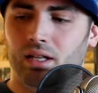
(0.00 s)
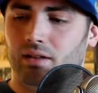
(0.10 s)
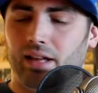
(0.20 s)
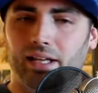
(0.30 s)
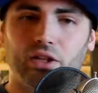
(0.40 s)

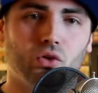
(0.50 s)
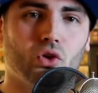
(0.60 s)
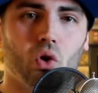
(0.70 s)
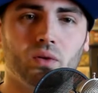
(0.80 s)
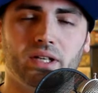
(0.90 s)
Like you
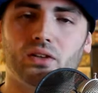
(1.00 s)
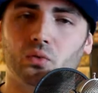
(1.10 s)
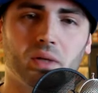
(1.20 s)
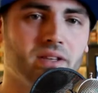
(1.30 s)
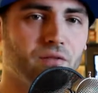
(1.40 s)
don't need to
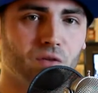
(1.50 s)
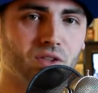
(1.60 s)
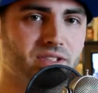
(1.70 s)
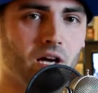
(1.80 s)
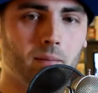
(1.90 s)
read the
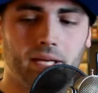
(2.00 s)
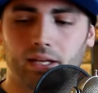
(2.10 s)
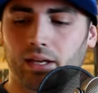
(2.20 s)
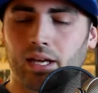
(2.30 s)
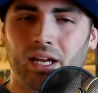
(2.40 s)
first
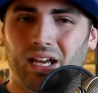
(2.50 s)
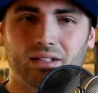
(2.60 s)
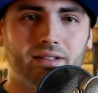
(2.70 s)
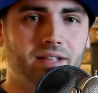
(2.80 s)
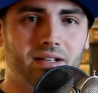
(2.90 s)
comic, and
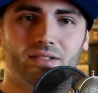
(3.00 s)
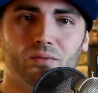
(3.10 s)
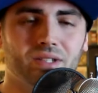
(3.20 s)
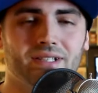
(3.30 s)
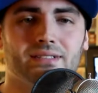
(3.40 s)
it doesn't
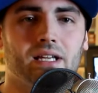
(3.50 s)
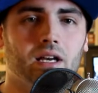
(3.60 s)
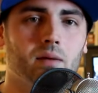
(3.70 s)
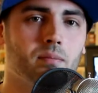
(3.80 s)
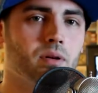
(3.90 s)
really set
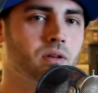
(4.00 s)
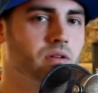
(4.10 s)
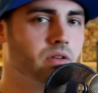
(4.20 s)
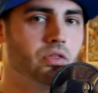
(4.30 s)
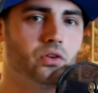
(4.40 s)
up
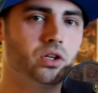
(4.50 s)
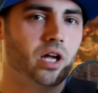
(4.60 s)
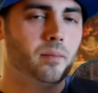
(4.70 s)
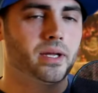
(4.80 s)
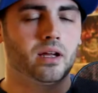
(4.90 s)
the third
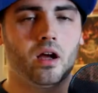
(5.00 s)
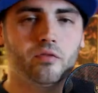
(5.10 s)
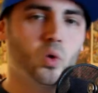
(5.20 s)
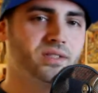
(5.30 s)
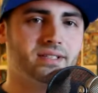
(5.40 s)
comic,
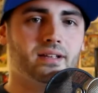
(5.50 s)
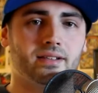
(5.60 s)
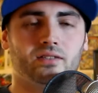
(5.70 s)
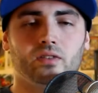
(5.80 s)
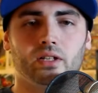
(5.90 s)
of course it
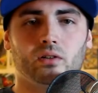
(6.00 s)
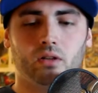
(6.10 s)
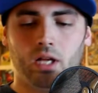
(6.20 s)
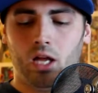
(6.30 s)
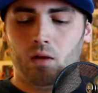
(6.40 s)
does a
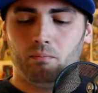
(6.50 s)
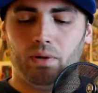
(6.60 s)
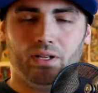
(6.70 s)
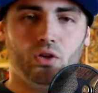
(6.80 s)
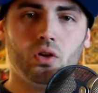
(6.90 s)
little,
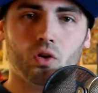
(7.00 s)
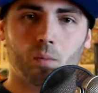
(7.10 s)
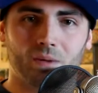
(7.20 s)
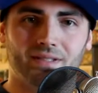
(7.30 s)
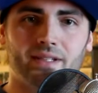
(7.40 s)
but you could
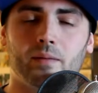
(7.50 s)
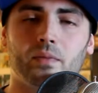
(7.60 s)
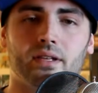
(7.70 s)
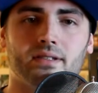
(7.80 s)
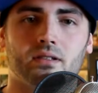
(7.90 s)
almost skip
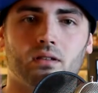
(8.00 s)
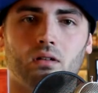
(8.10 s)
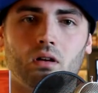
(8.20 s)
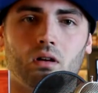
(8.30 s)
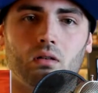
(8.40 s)
this
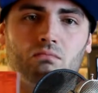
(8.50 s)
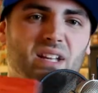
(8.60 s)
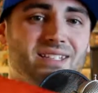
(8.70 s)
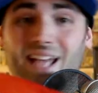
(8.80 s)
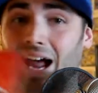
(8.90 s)

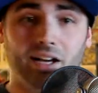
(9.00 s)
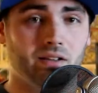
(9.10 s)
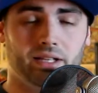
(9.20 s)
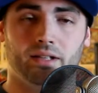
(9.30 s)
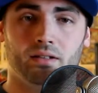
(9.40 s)

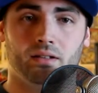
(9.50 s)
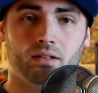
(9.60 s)
entirely.